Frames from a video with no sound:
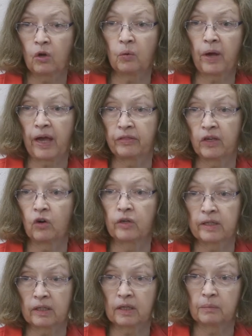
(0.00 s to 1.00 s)
who had the
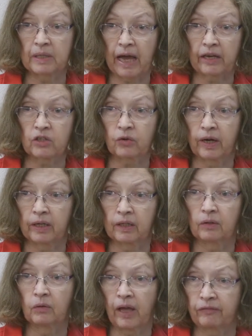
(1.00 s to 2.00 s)
earned income tax
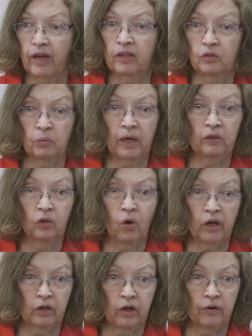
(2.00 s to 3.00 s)
credit have had to wait
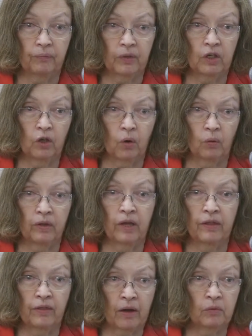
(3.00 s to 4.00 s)
longer,
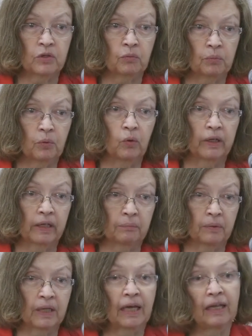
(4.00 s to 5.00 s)
and that was
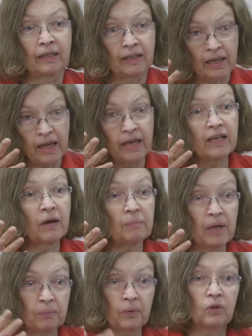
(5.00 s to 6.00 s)
reported. And yeah,
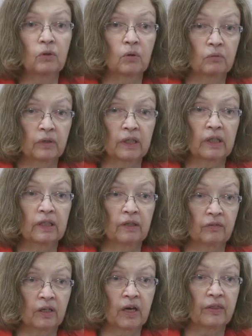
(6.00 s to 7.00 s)
people who are really
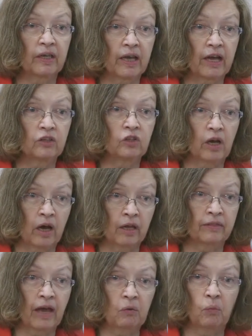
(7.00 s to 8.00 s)
living on the edge,
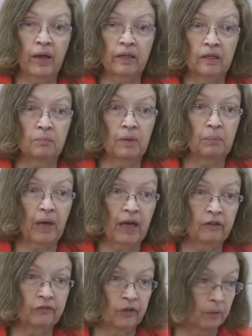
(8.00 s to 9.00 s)
that wait can be
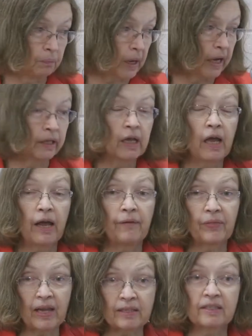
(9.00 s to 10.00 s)
painful, but
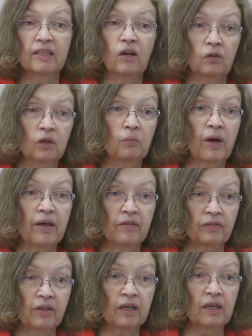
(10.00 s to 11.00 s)
it's the only way
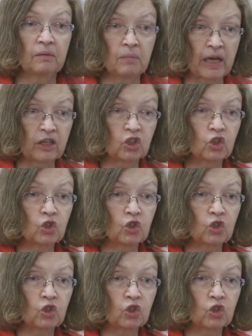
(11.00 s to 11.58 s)
that they can make